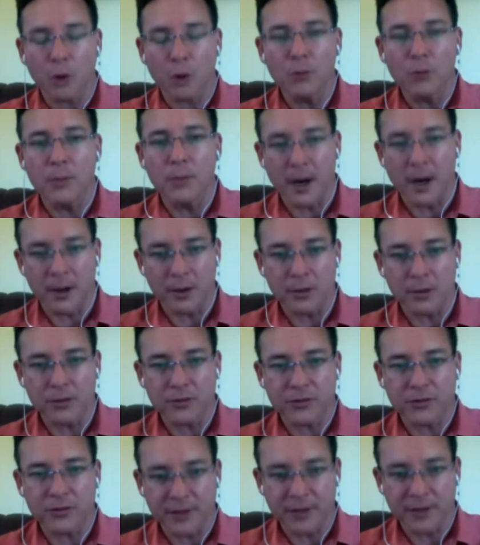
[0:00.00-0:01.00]

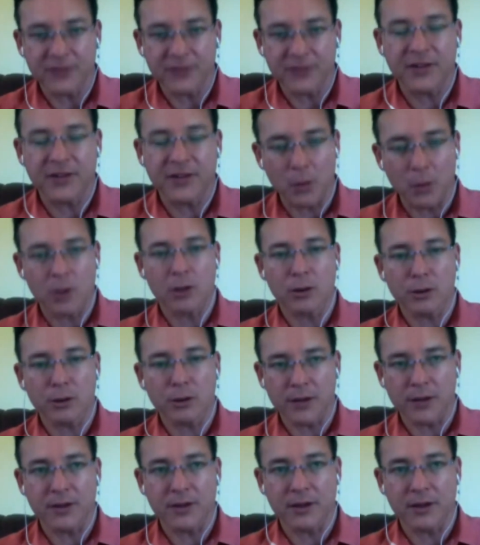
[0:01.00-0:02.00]
models, and that's how we learn, I
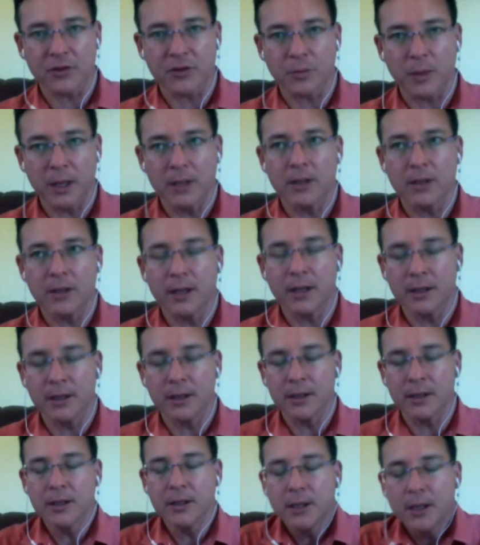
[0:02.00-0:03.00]
think, as men. And
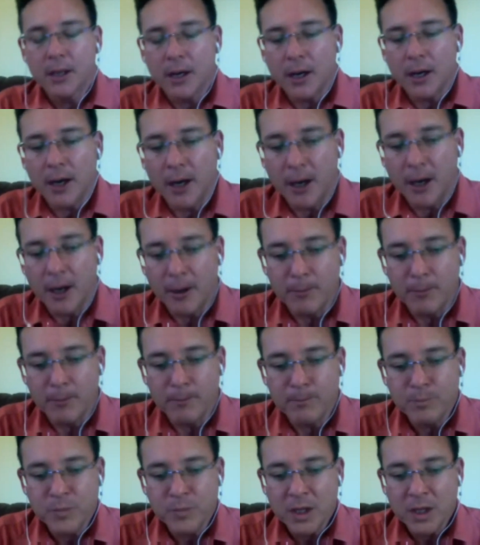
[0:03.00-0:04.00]
um,
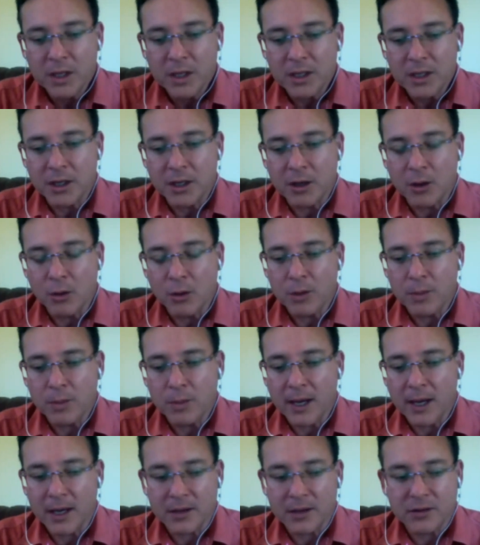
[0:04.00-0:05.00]
going
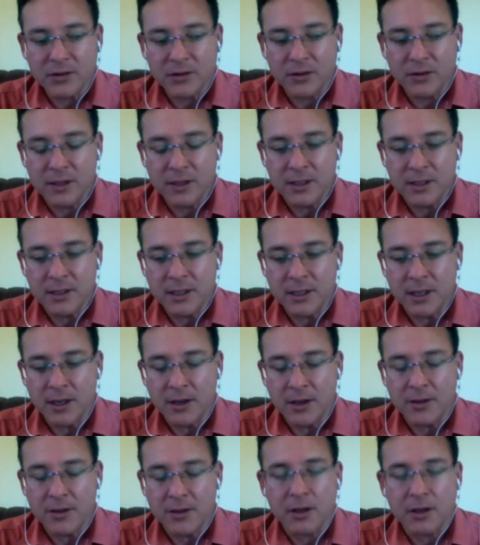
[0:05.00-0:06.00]
back to the
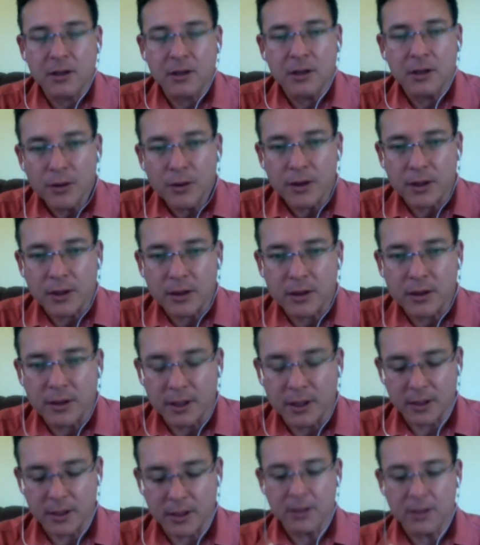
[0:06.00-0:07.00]
clothing
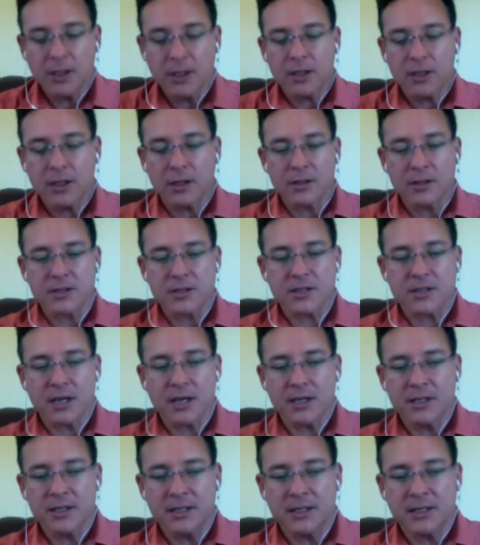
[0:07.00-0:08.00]
thing, this
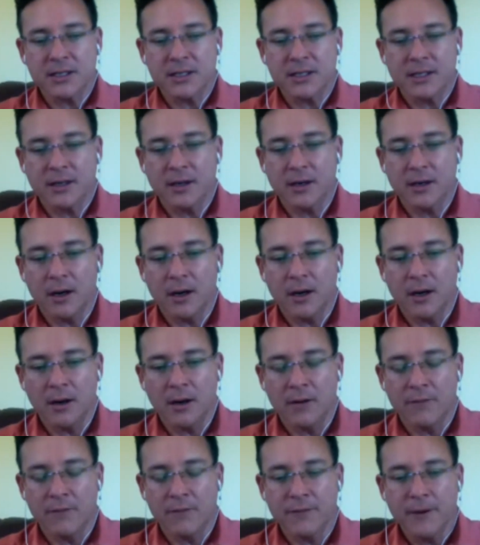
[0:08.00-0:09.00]
idea
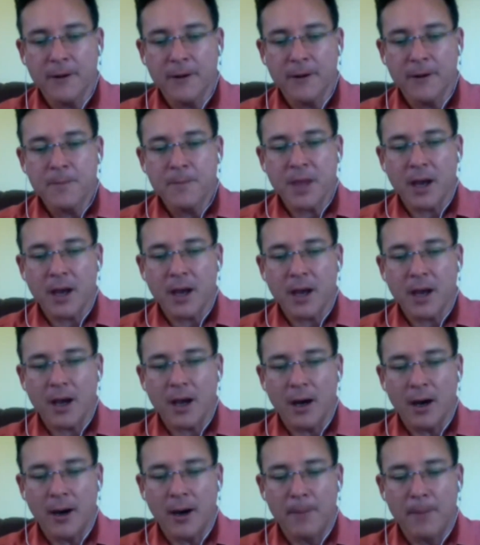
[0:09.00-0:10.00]
of
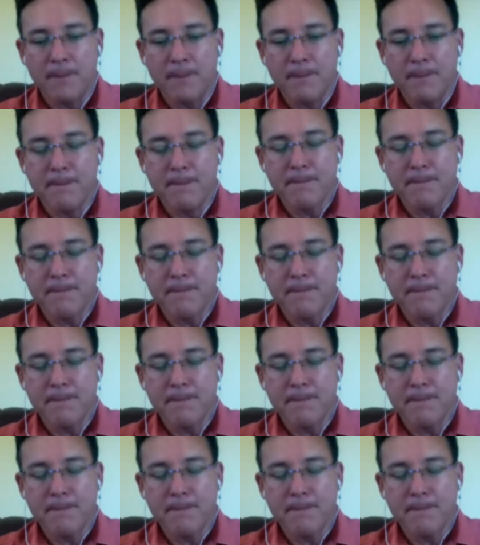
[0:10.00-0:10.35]
um,